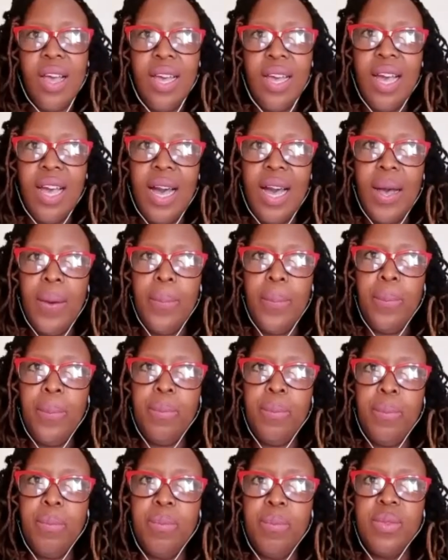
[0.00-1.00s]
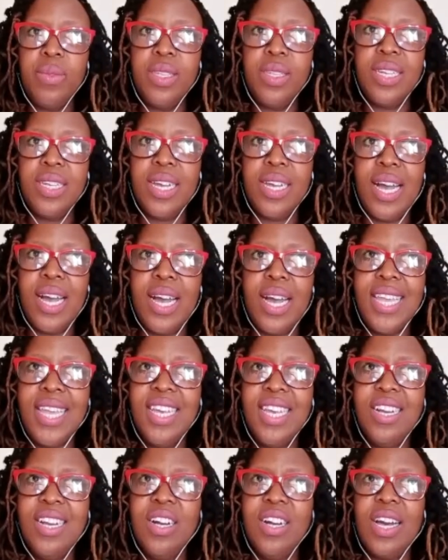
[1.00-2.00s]
Um, I
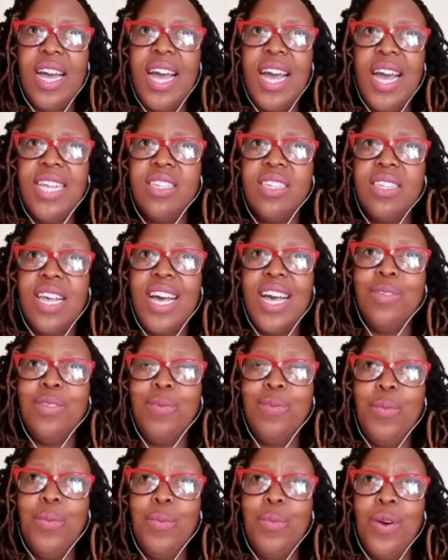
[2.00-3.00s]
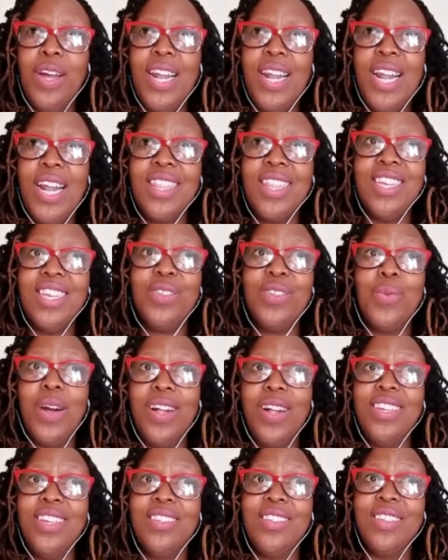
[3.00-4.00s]
think as people, like, this
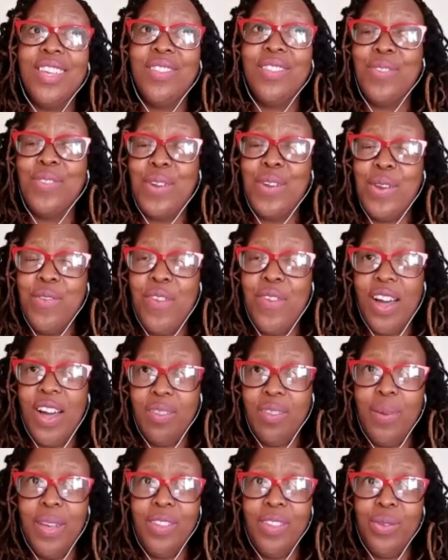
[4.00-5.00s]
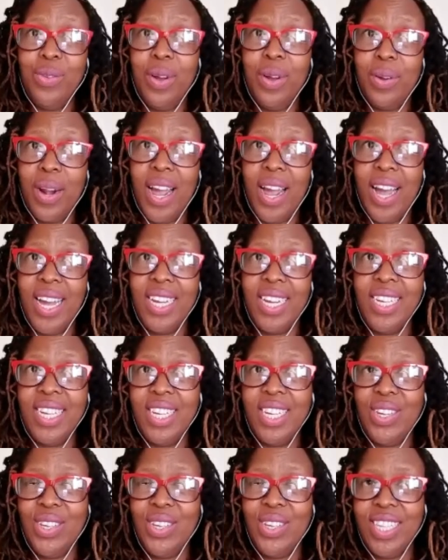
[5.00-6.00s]
world is, it's very fast paced. You are right
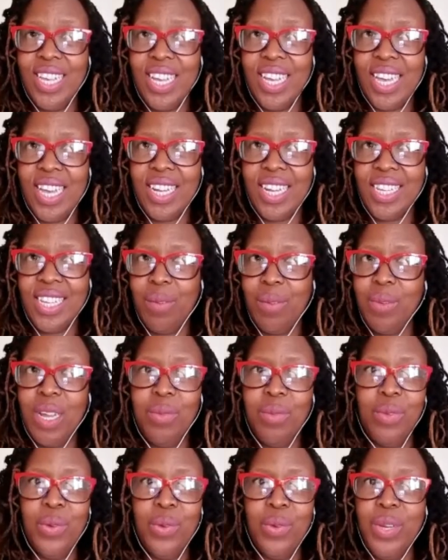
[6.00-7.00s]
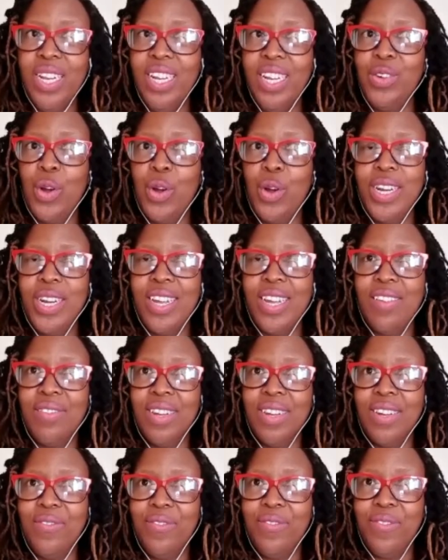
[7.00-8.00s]
to say that sometimes we really don't
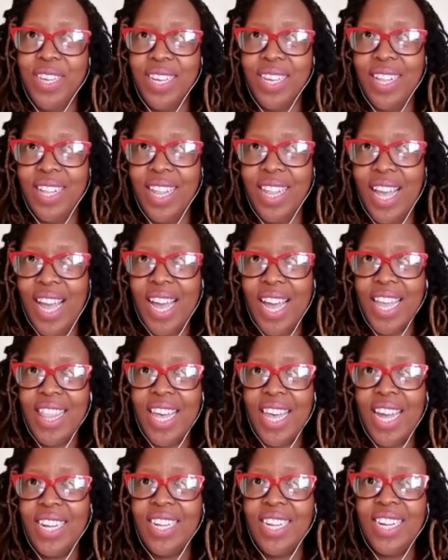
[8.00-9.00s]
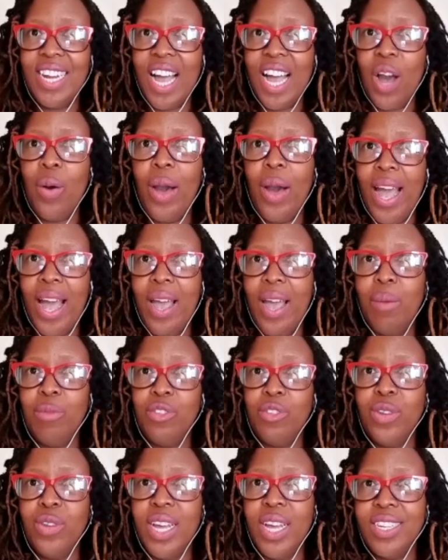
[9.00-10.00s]
even feel that now I am
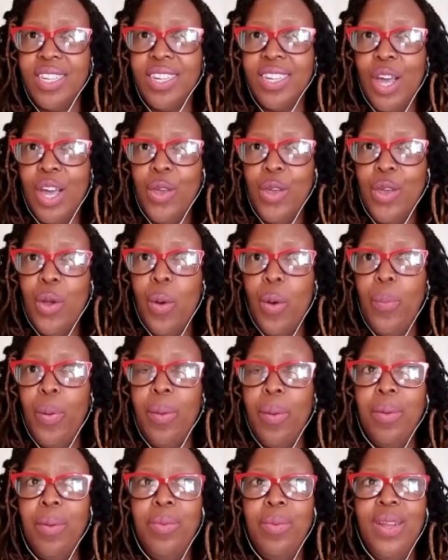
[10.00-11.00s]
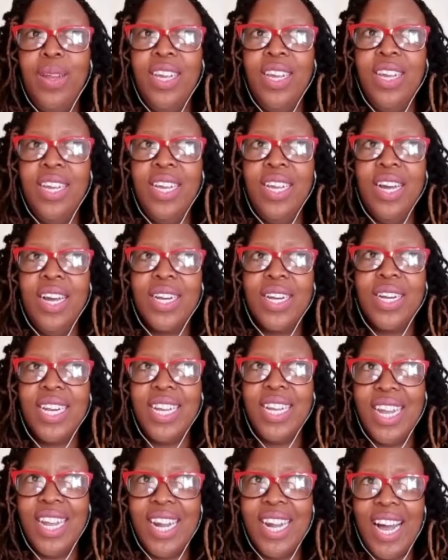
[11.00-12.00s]
stressed. You'll probably
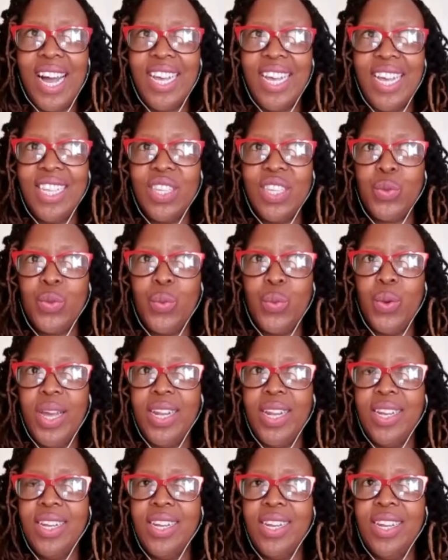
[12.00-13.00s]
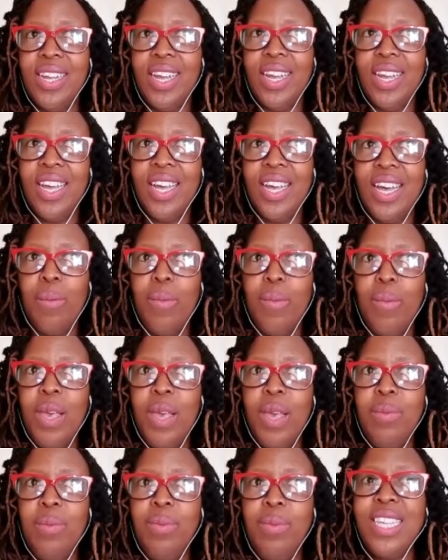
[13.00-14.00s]
realize when
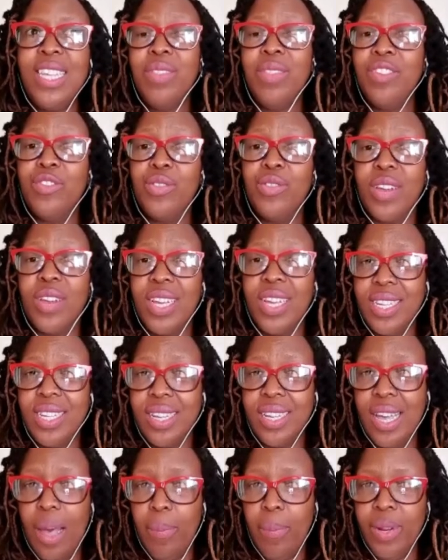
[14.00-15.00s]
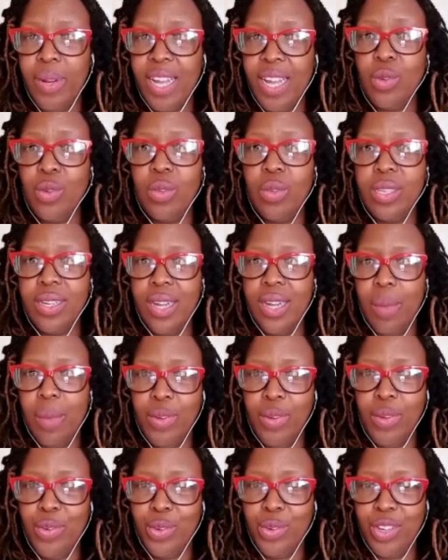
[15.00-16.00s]
maybe something drastic happened, like you snap
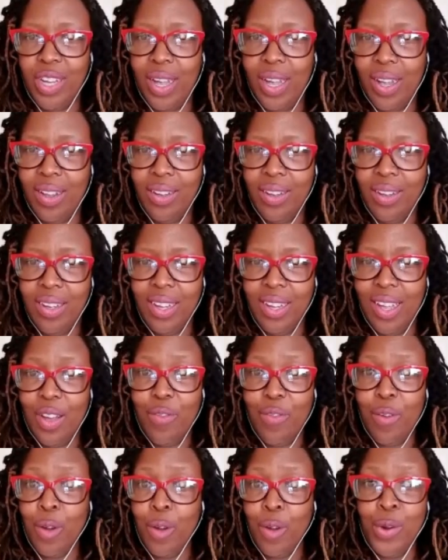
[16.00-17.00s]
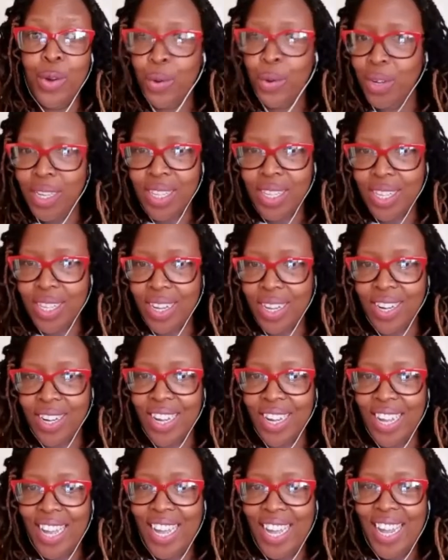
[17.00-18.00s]
at your child for no reason.
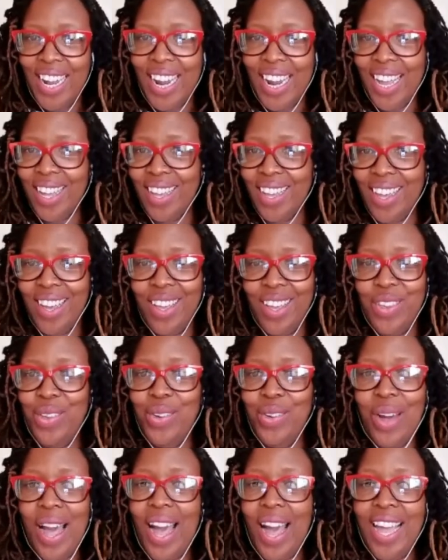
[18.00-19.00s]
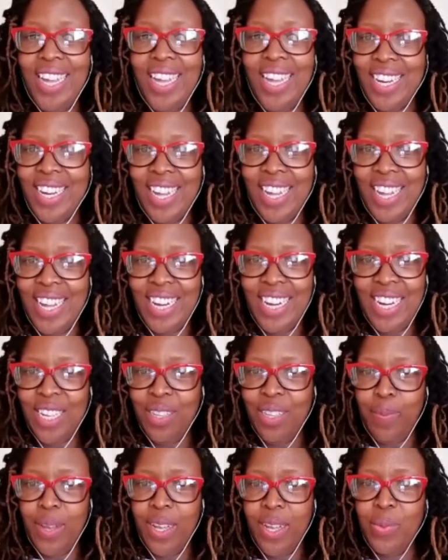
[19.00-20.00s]
Like, you are in a
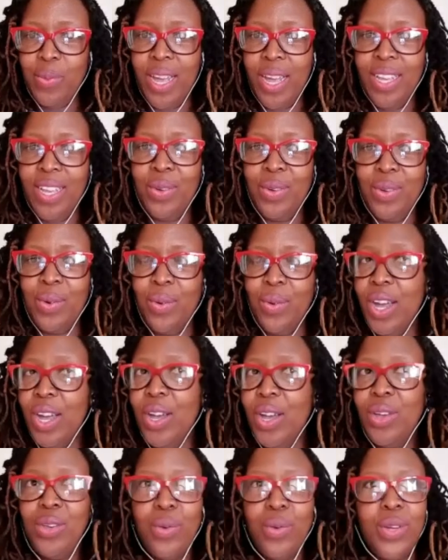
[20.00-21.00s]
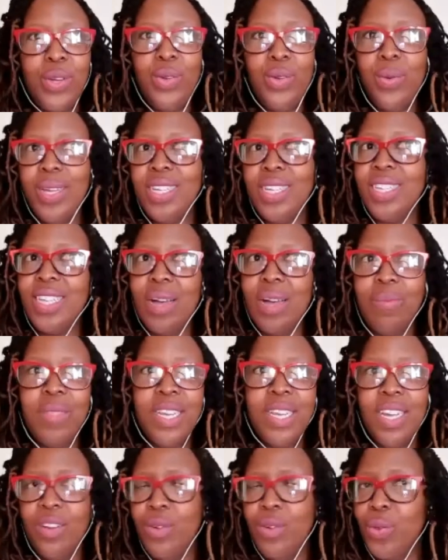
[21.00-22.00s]
space where you were doing
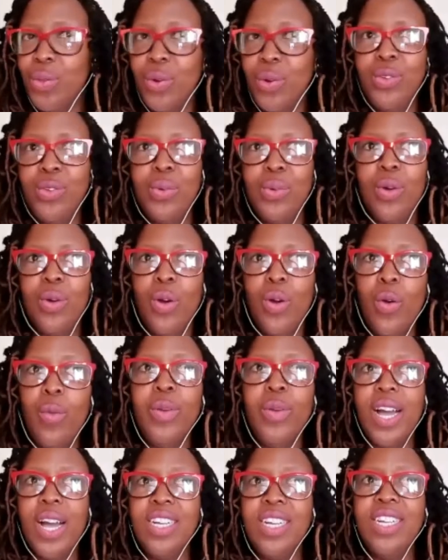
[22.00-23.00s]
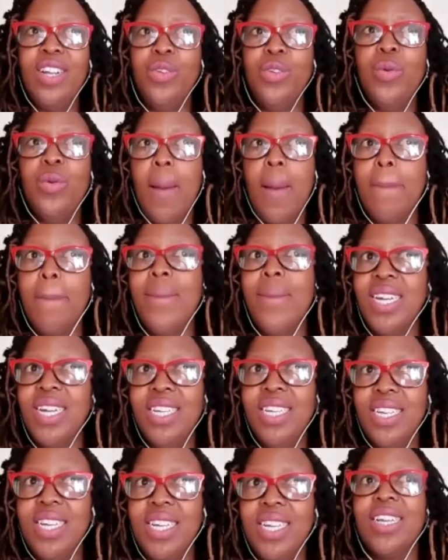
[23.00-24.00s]
something and you thought you were coping. Actually, you were
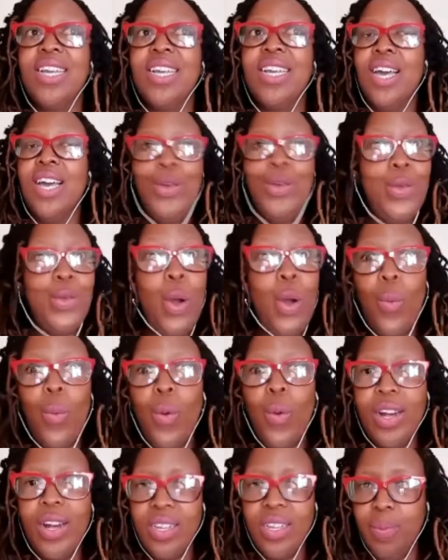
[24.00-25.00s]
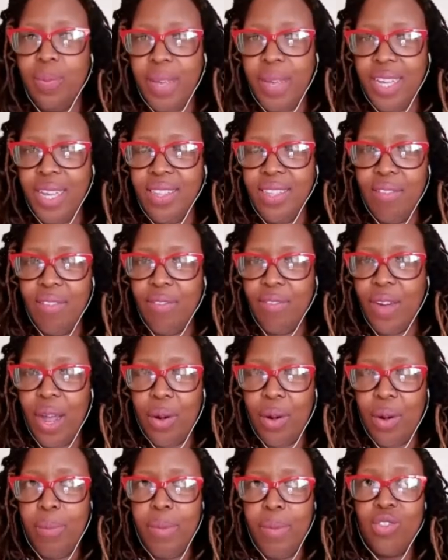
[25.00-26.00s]
managing your workspace
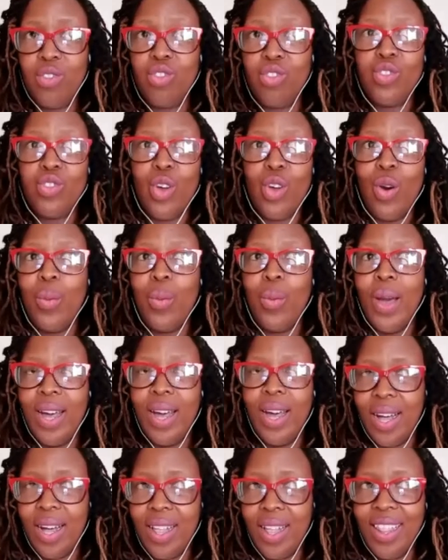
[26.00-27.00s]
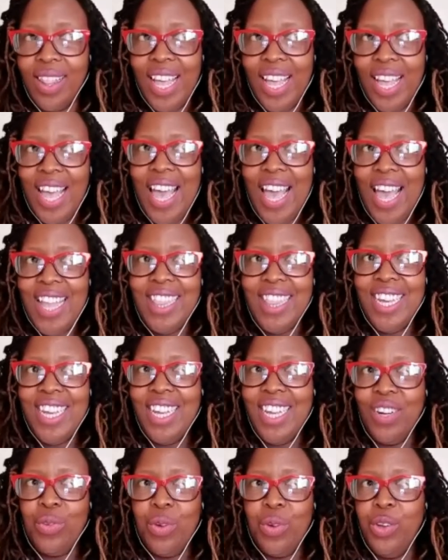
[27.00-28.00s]
environment so well, and
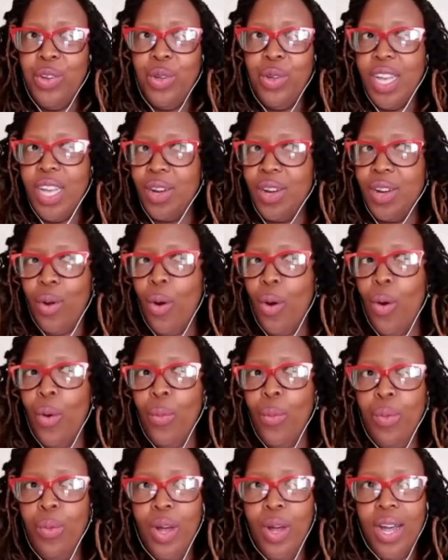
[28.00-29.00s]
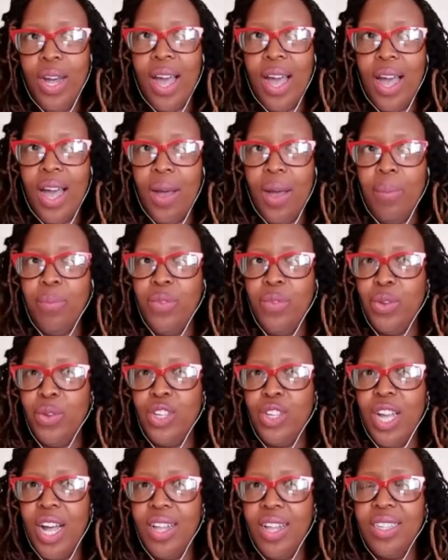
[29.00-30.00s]
then when you get home, your
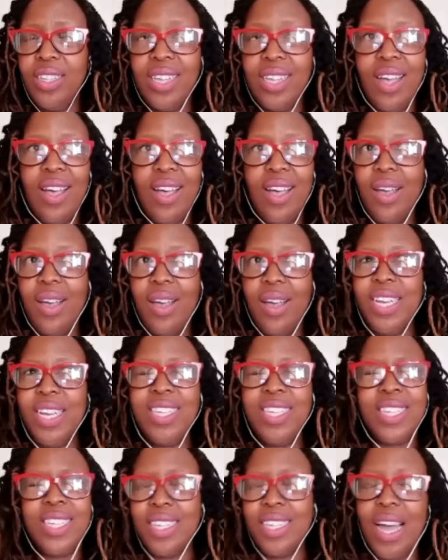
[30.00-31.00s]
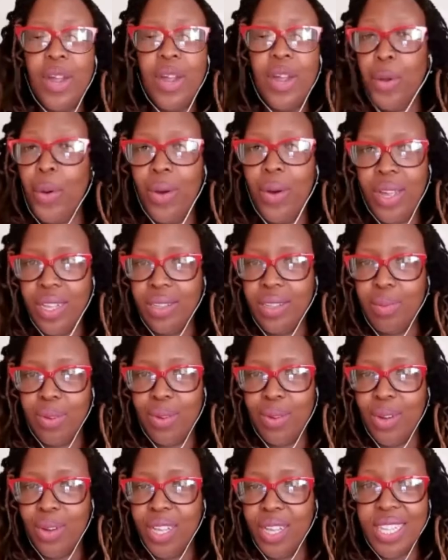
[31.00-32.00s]
child makes a noise,
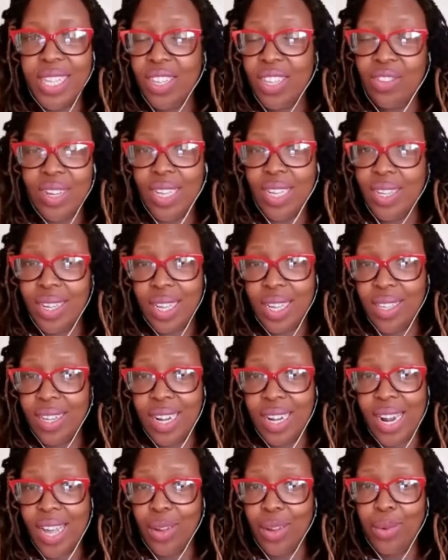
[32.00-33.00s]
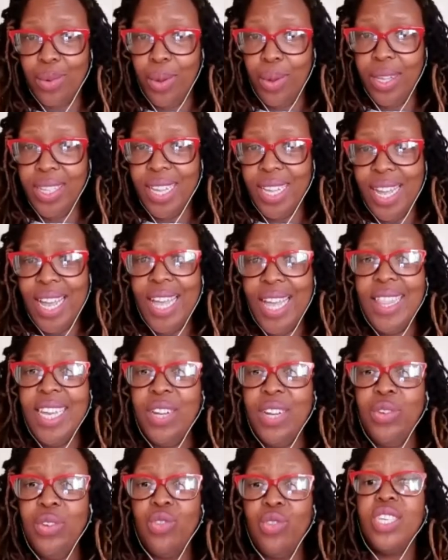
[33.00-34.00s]
because stress doesn't like noise, and
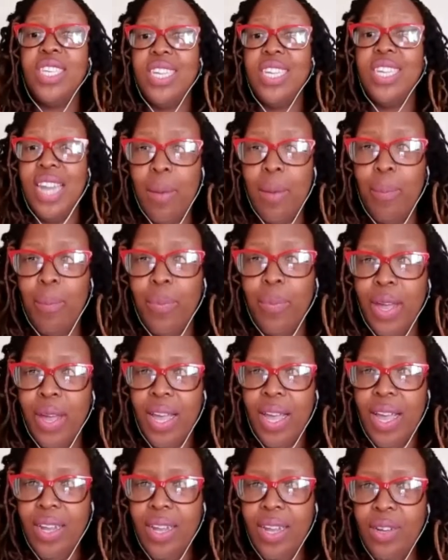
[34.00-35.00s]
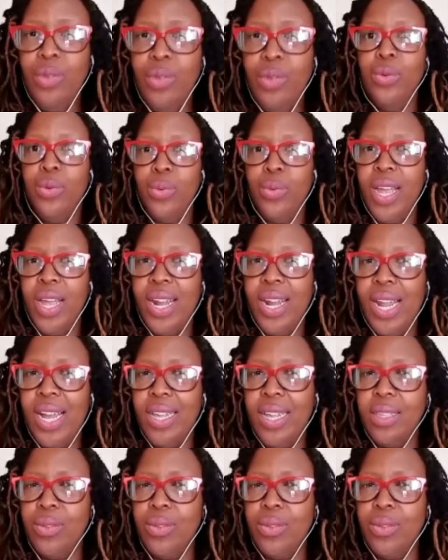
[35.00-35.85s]
then you snap. And then you realize,